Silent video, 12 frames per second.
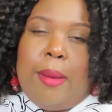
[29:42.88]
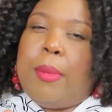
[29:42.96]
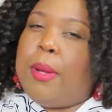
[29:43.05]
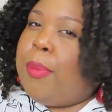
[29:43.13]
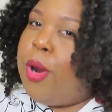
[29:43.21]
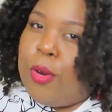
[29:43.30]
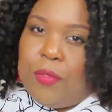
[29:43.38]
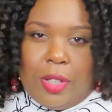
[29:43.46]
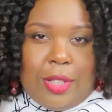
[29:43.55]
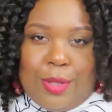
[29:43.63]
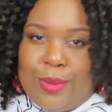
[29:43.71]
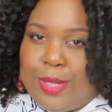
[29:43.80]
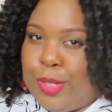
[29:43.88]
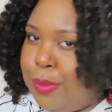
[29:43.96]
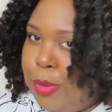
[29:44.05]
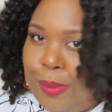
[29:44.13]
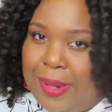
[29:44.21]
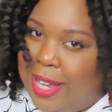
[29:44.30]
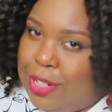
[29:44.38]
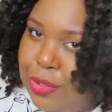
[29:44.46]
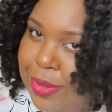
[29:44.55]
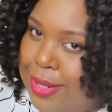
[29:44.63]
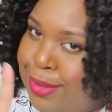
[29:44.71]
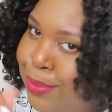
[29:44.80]
But perfect little simple black
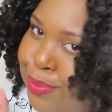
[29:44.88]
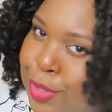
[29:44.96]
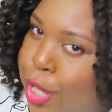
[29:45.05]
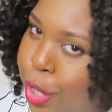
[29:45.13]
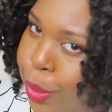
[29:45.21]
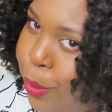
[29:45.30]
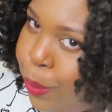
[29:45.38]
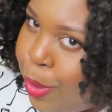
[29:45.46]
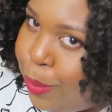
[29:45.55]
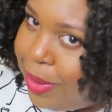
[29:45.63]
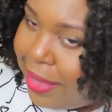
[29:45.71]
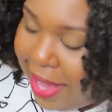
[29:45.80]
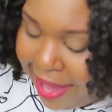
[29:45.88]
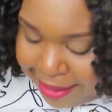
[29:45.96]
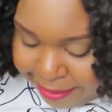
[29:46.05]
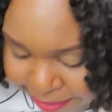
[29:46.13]
dress. Can't go wrong with that.